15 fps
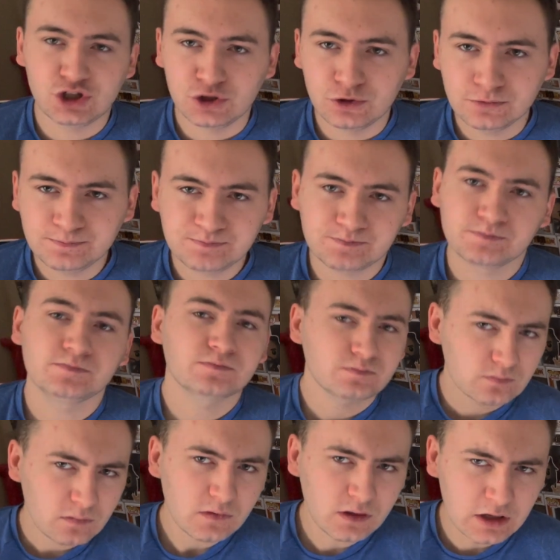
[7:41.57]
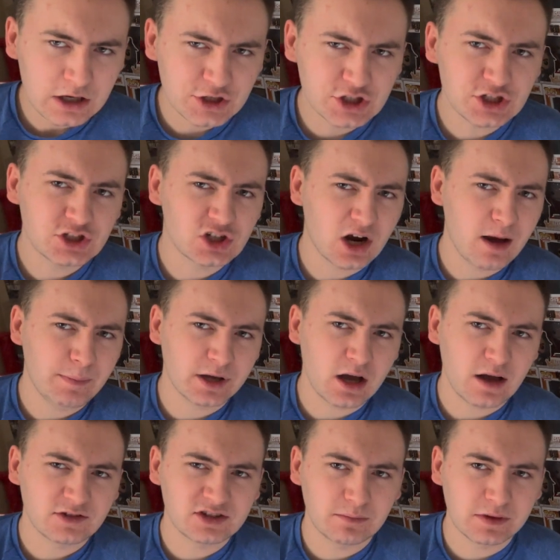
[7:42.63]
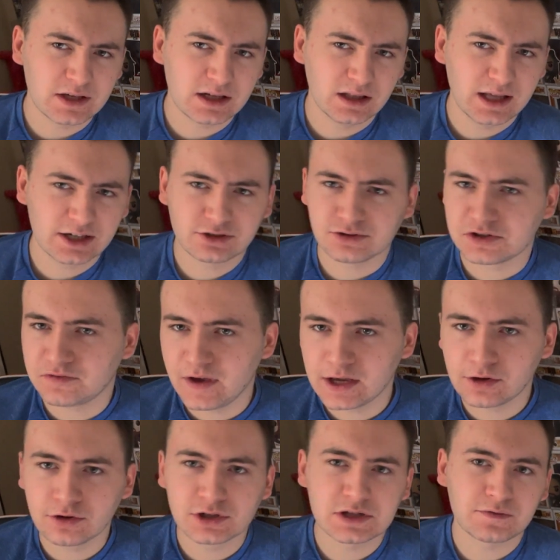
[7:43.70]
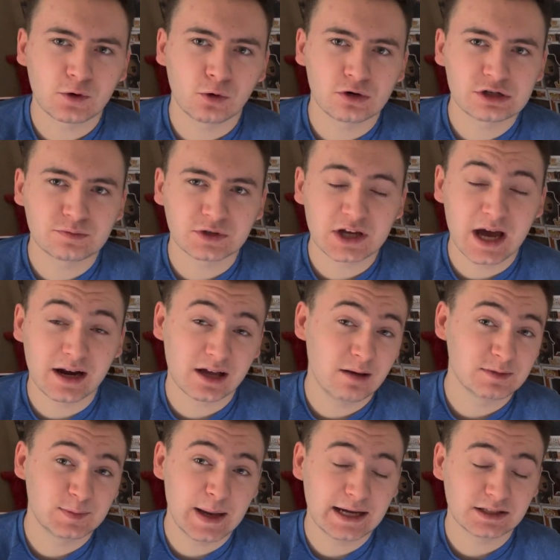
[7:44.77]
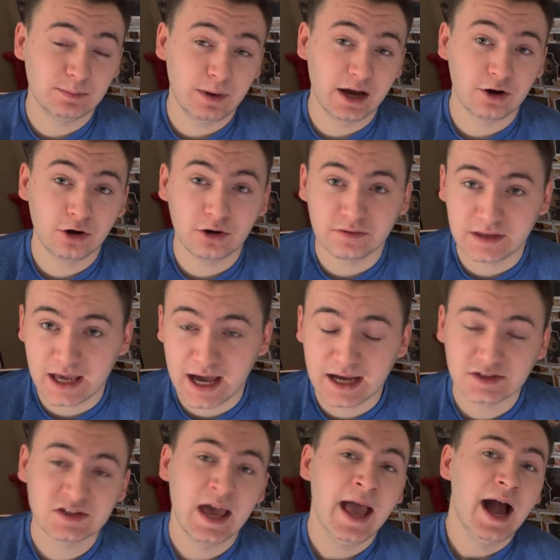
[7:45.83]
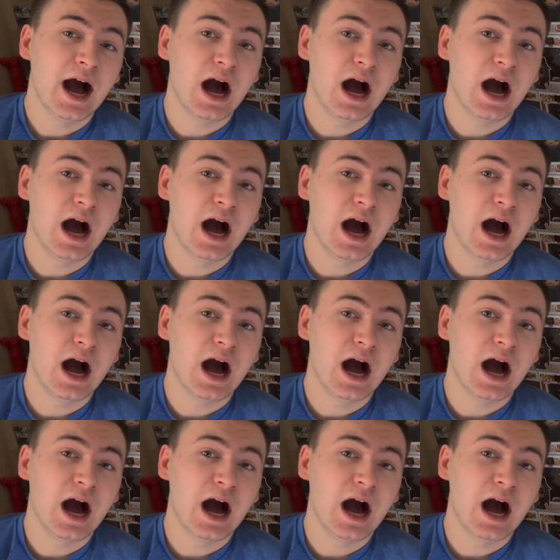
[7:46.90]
June. She's chopping off some of the collector's fingers, of course, which kind of comes back to bite her in the ass,